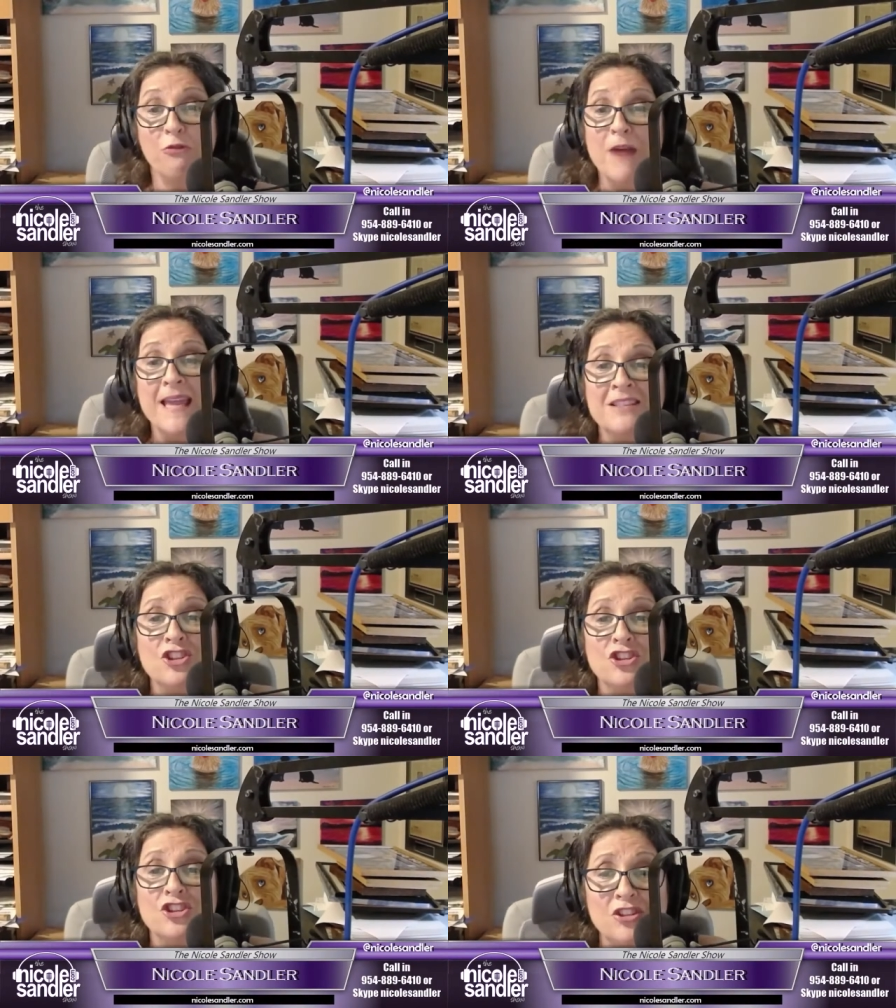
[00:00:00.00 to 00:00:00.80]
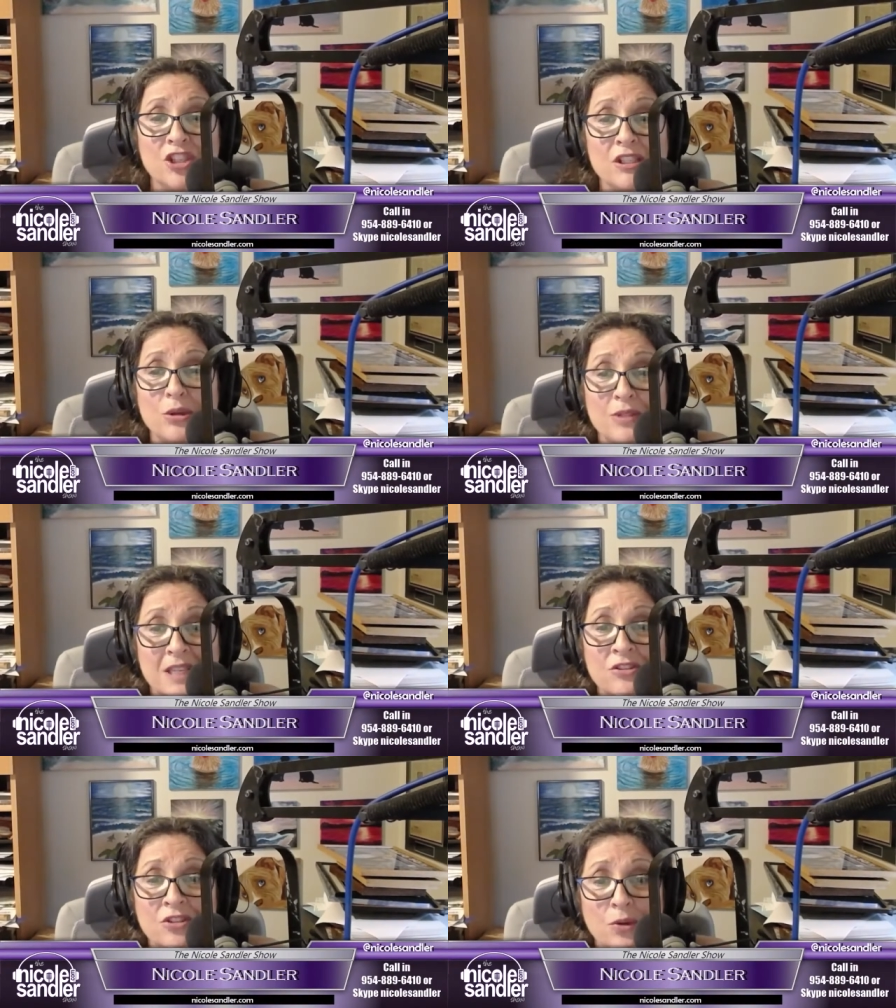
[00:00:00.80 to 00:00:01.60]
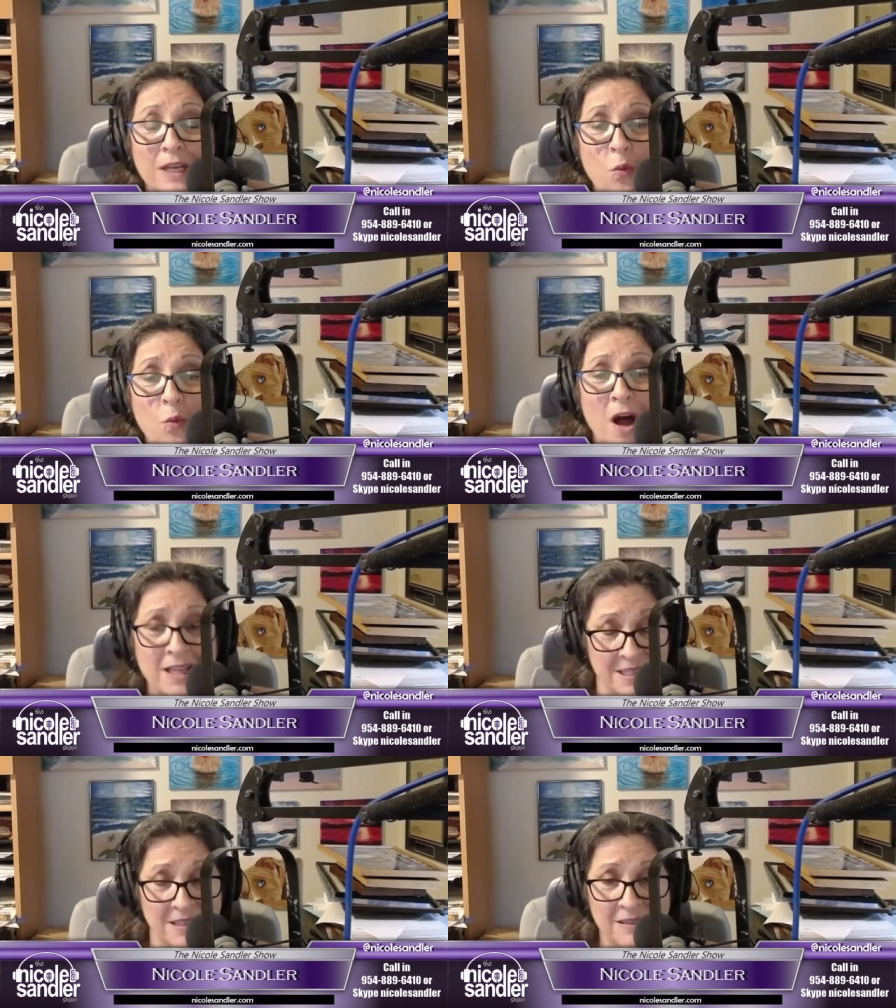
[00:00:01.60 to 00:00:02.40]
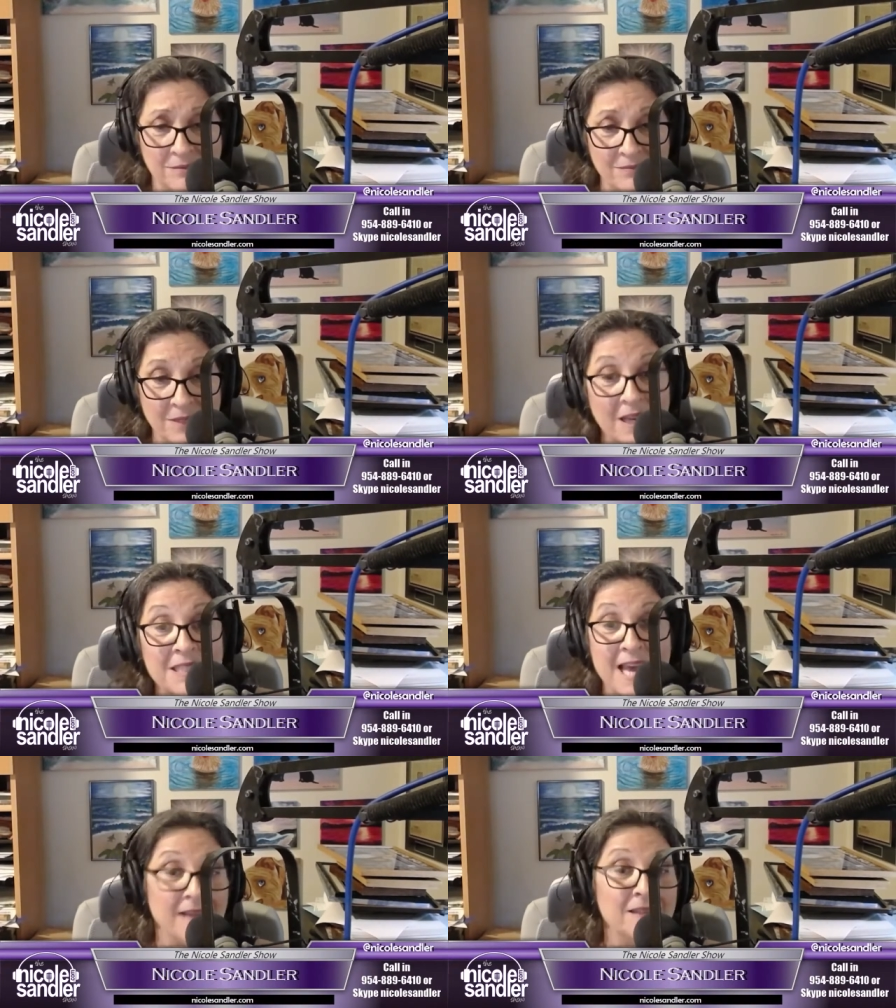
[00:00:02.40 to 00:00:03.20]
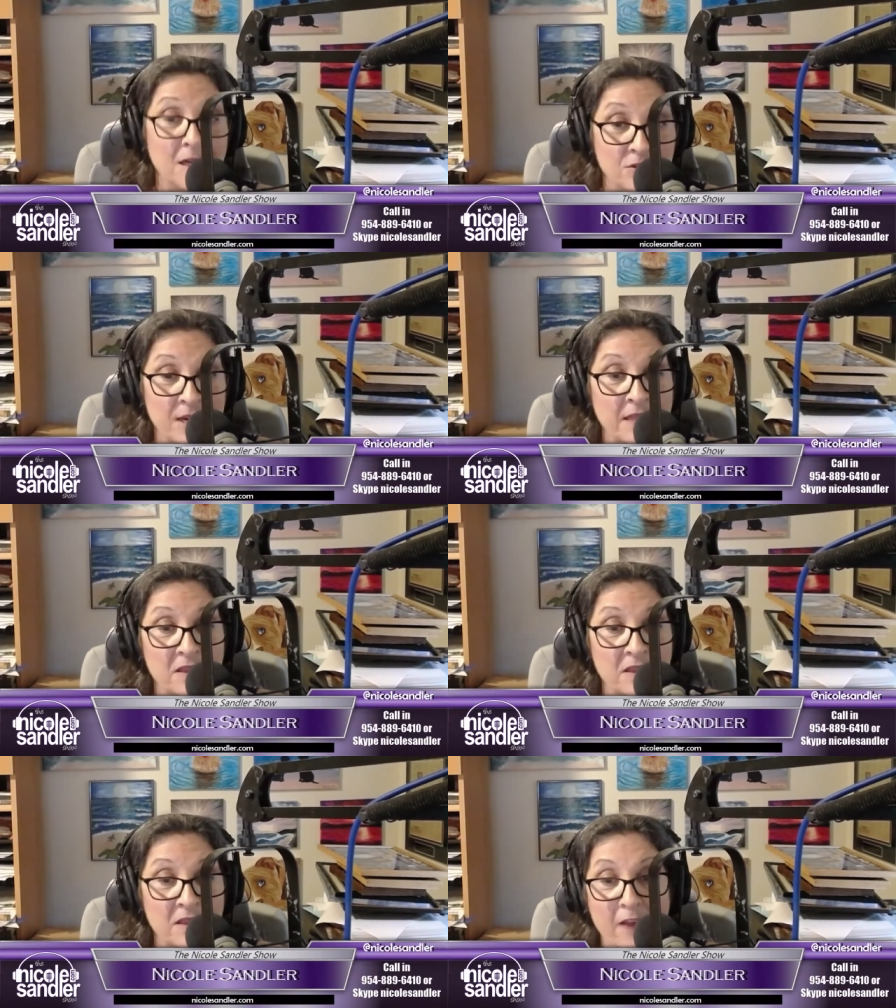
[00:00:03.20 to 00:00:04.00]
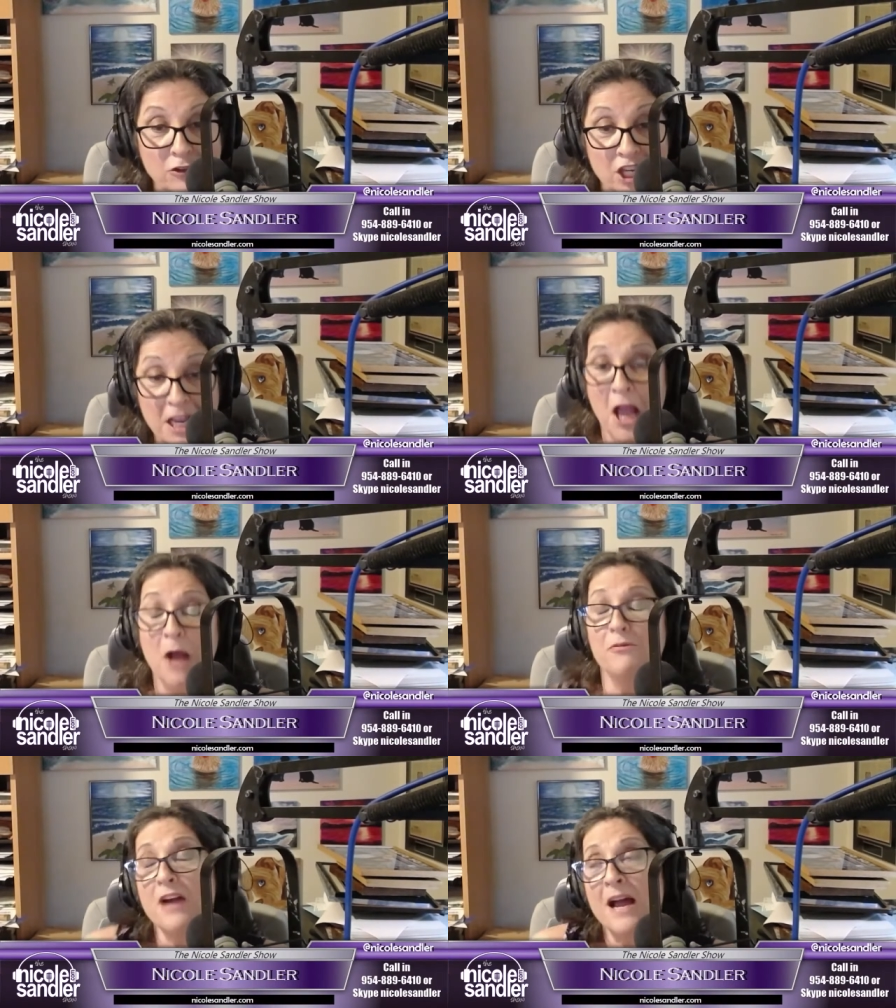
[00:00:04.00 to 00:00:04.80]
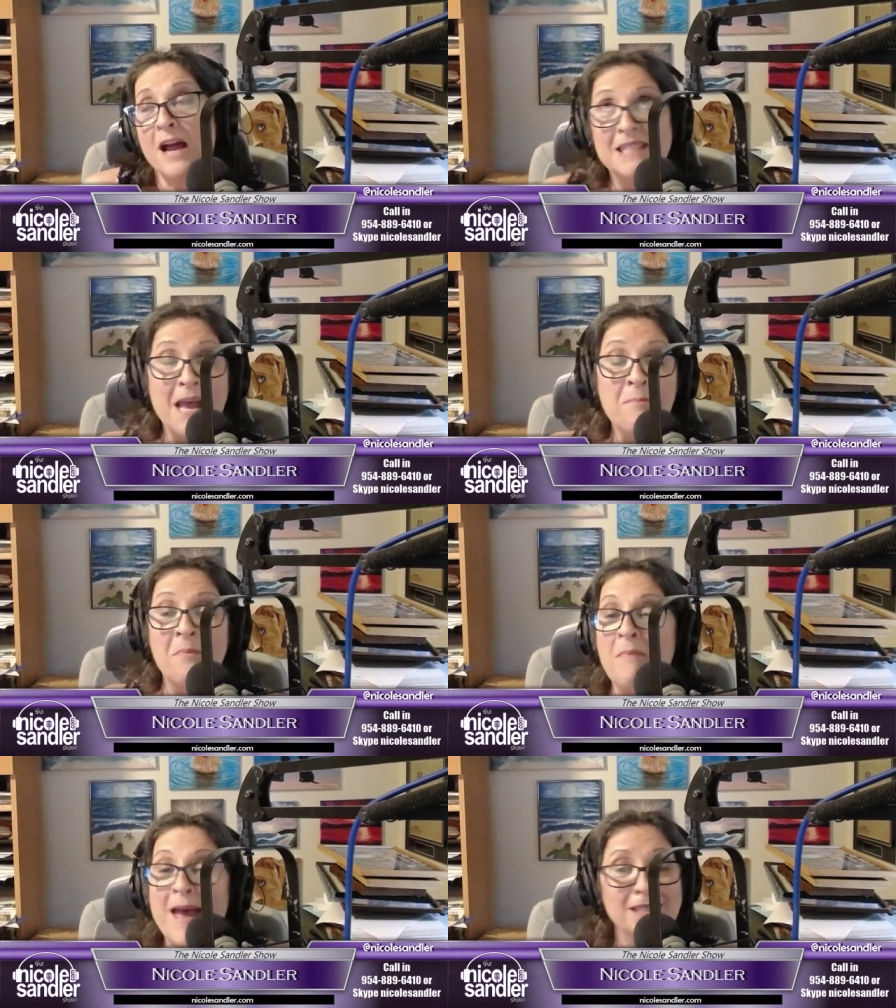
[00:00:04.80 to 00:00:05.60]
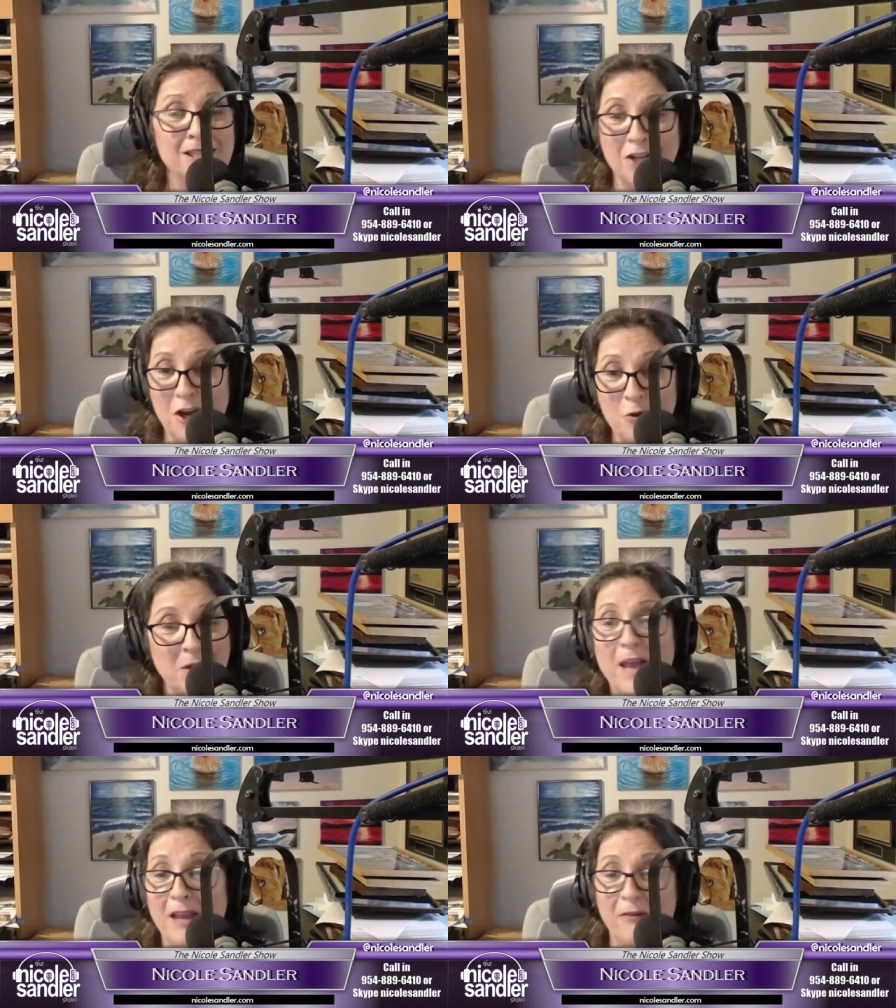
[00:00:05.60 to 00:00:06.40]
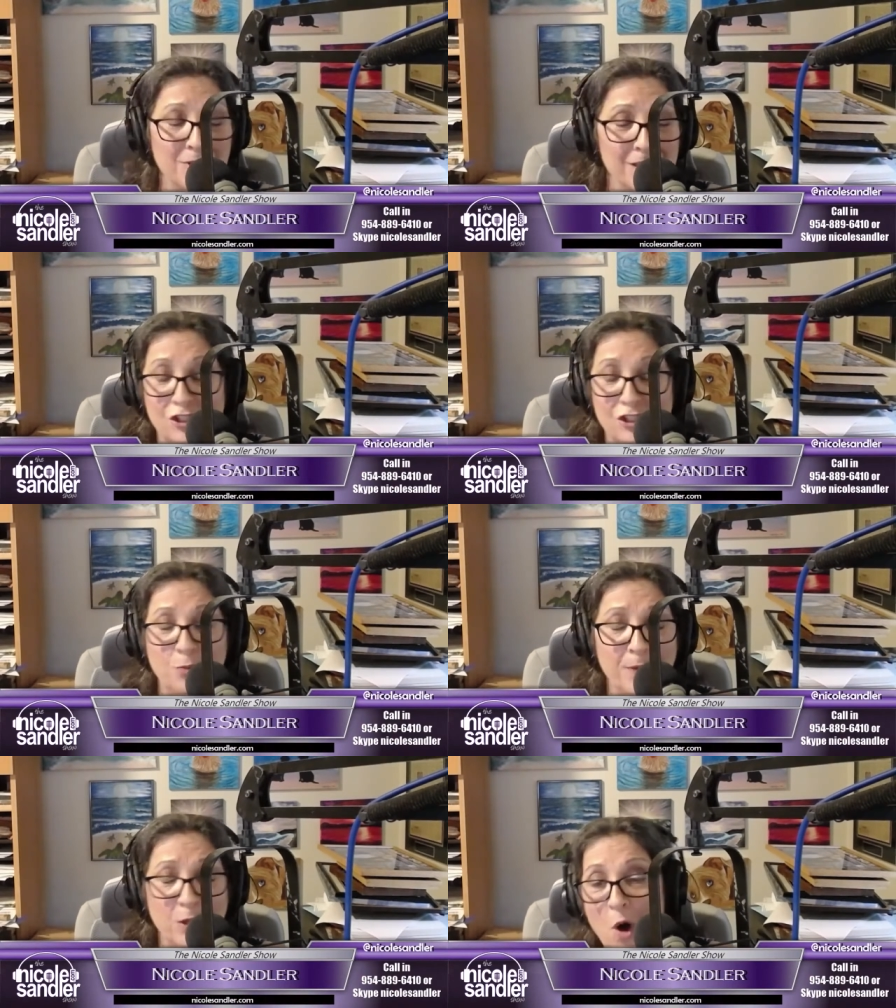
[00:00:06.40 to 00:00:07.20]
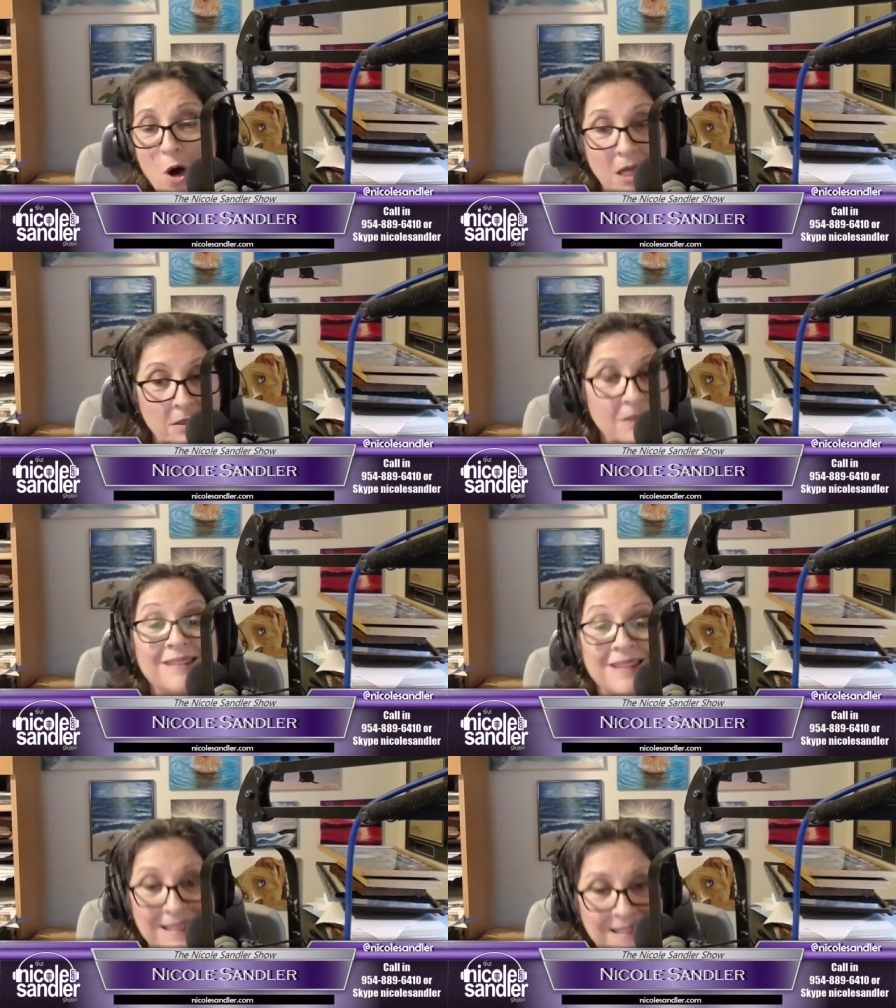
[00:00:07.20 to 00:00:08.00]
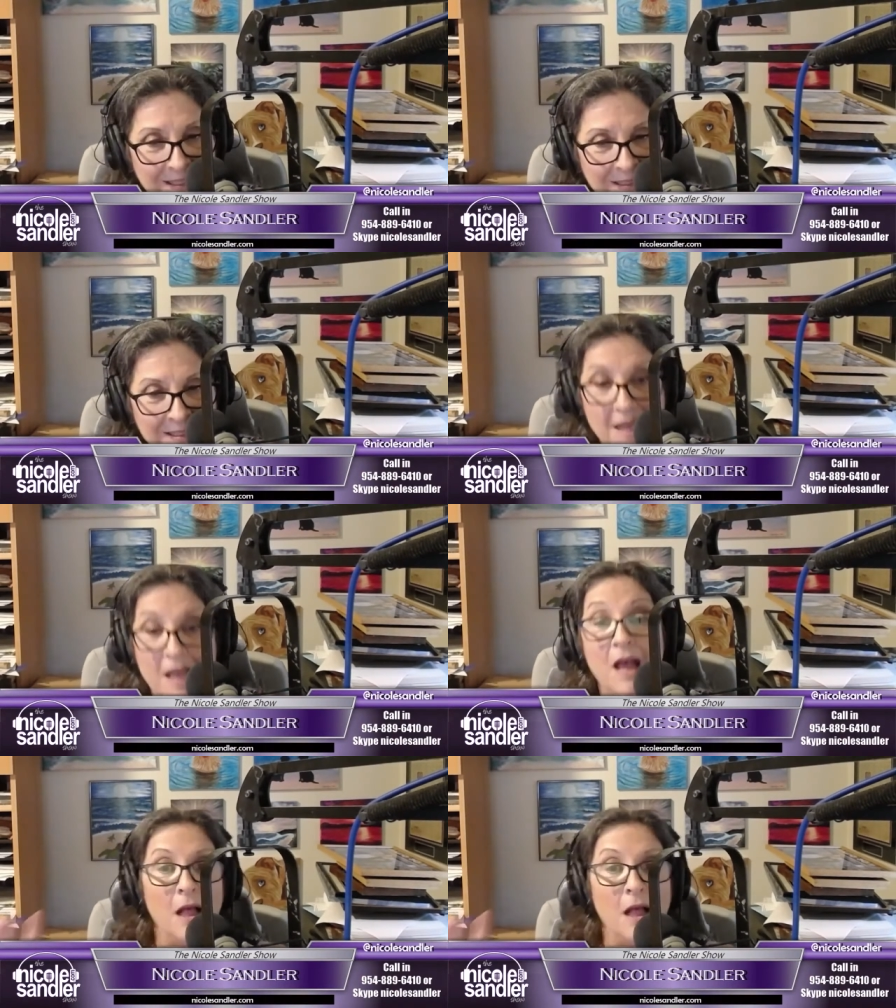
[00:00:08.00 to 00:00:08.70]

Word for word: threatened judges who didn't do what he wanted, attacked Dr. Anthony Fauci, promised that Mexico would pay for his stupid wall, they didn't,